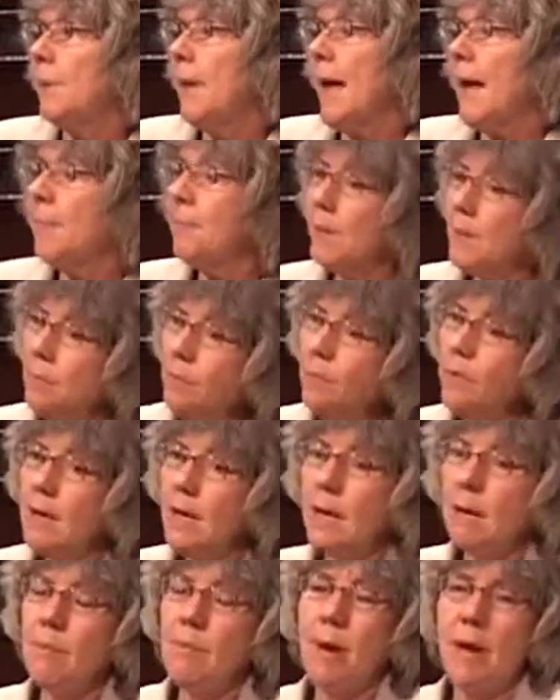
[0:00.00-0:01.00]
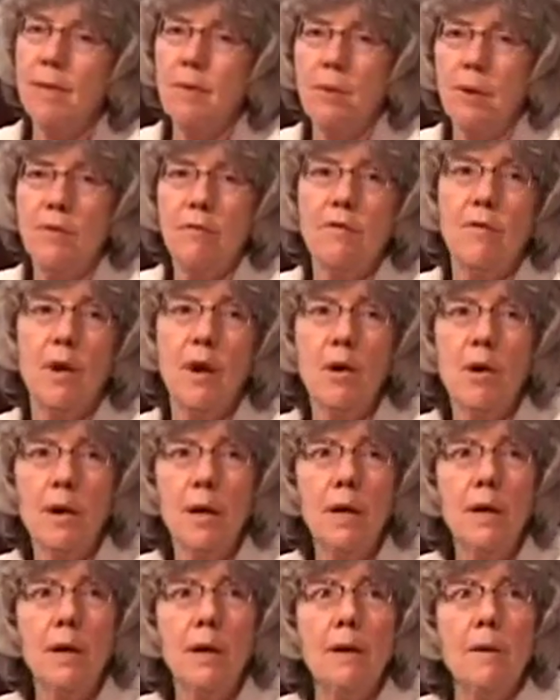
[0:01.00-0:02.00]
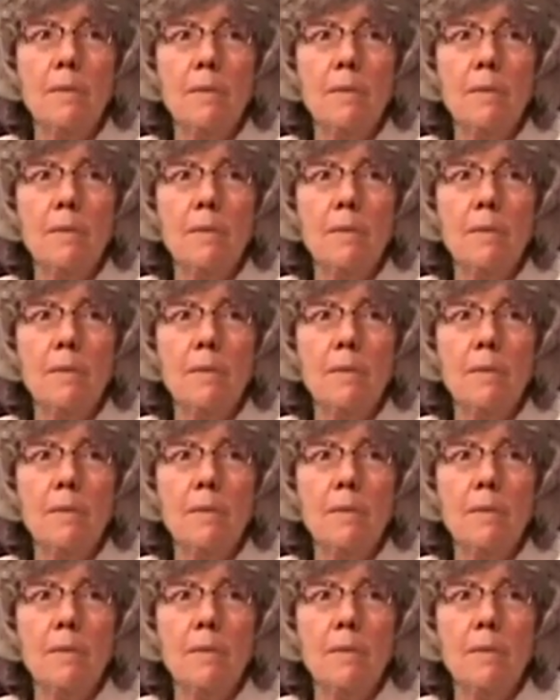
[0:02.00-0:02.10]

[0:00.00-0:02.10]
and people come, by the way, very